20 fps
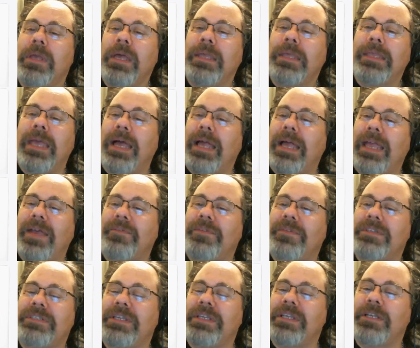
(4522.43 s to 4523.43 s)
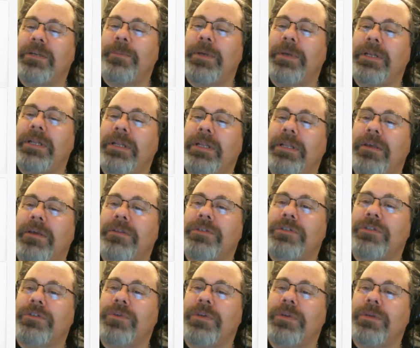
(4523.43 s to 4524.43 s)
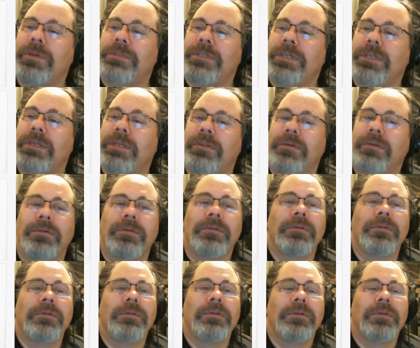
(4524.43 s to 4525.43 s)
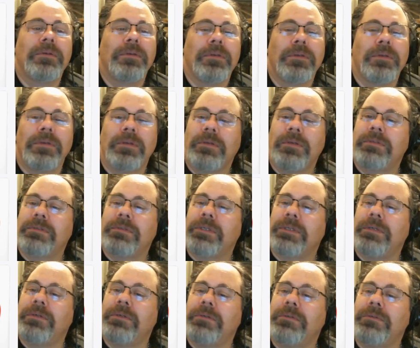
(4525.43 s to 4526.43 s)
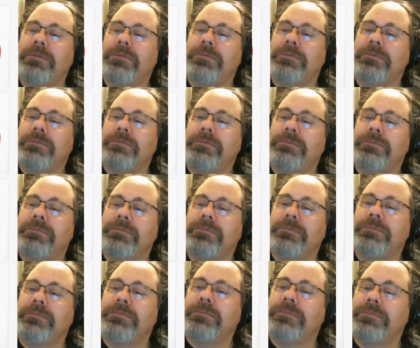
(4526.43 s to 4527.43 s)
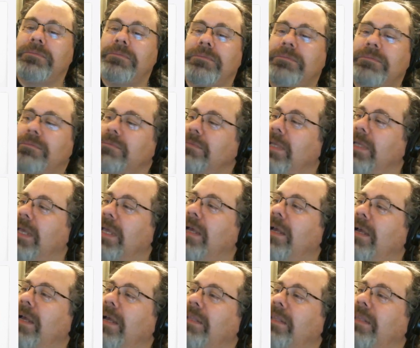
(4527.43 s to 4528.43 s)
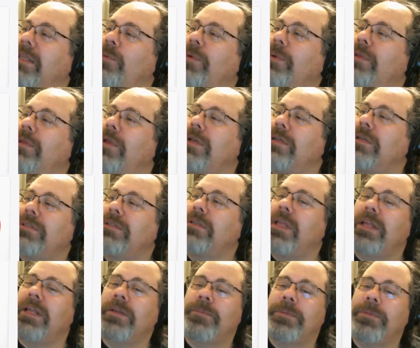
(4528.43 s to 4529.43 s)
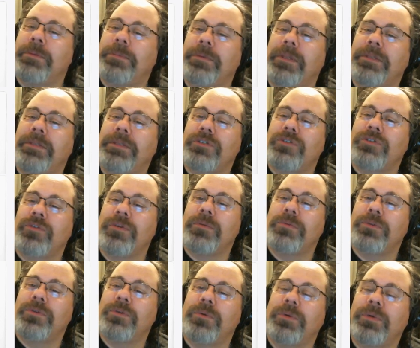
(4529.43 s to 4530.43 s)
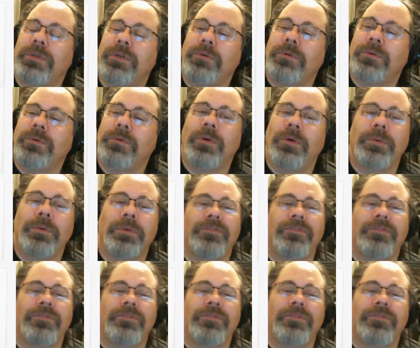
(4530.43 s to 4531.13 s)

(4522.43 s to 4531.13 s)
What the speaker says: Yeah, I haven't seen him on any other streams either. So, yeah, I think we lost a lot of people on this stream too when Owen